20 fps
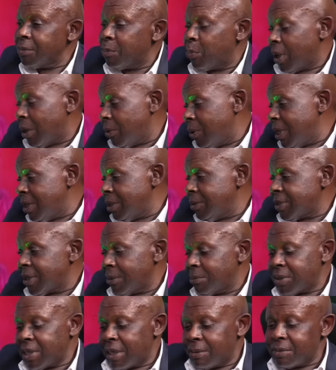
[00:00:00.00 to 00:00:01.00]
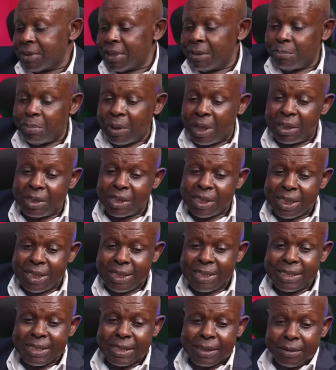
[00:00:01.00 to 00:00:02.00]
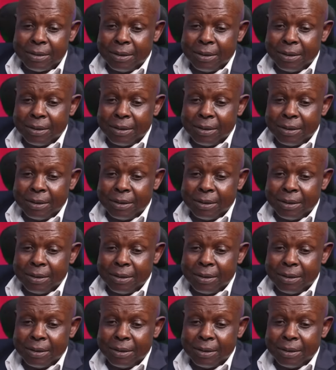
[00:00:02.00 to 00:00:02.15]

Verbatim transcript: he buy, well, sometimes they buy shares.